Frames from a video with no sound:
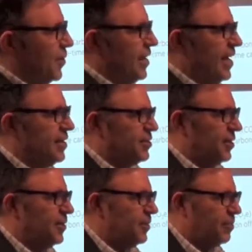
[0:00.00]
you need
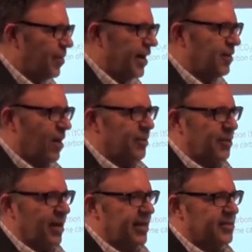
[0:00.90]
to buy
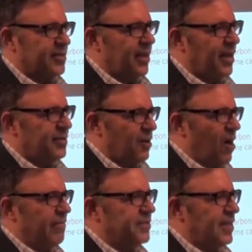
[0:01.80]
carbon credits to
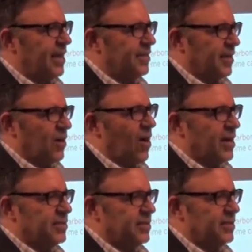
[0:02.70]
offset the
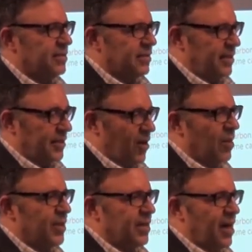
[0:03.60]
cost in
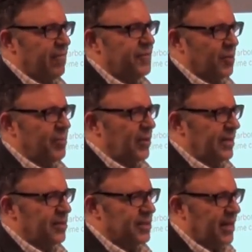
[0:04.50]
carbon of your
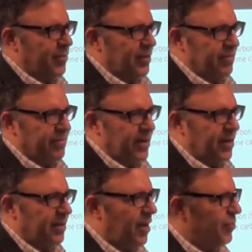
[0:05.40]
building. There's a couple of
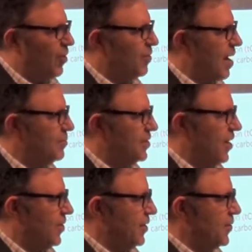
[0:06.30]
programs
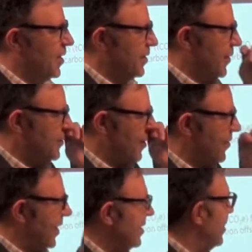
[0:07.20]
there that you can use,
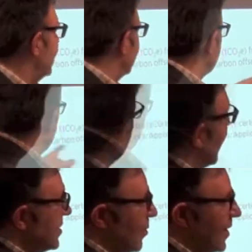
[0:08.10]
Athena. There's a
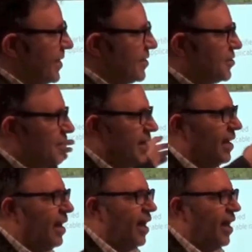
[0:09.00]
responsible industry.